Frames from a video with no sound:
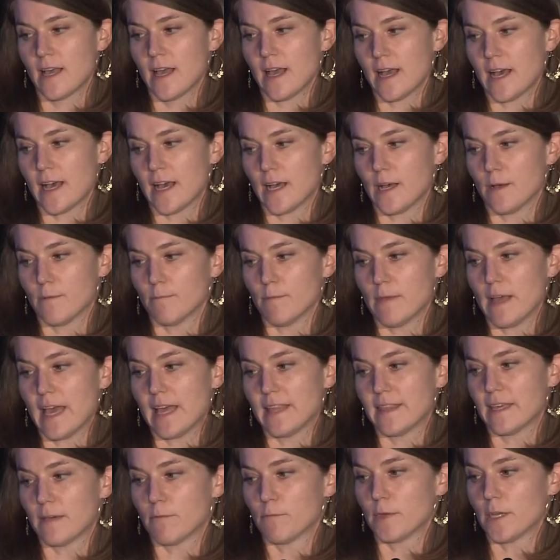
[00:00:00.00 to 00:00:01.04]
And
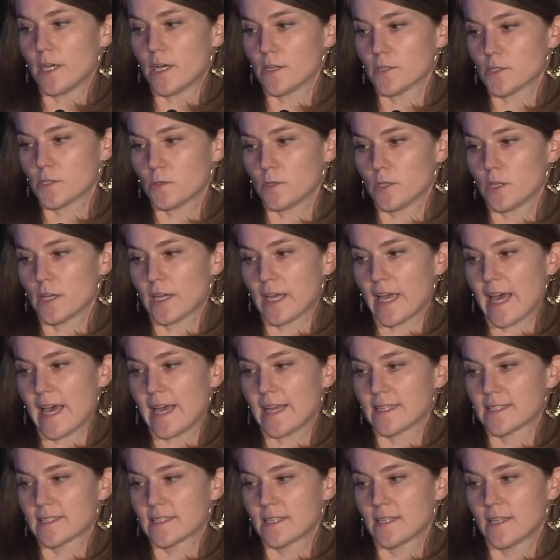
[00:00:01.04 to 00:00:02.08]
then we also look
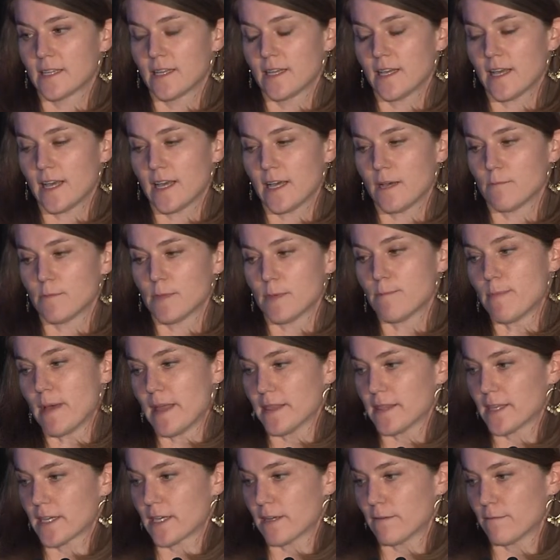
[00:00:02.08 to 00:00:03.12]
at the
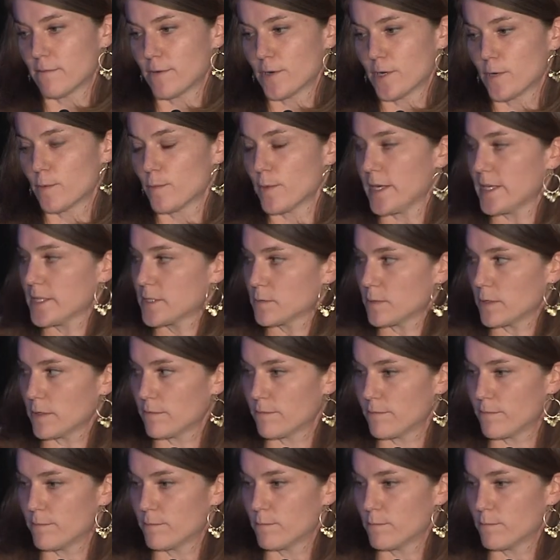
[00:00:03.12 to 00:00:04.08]
benthic invertebrates, which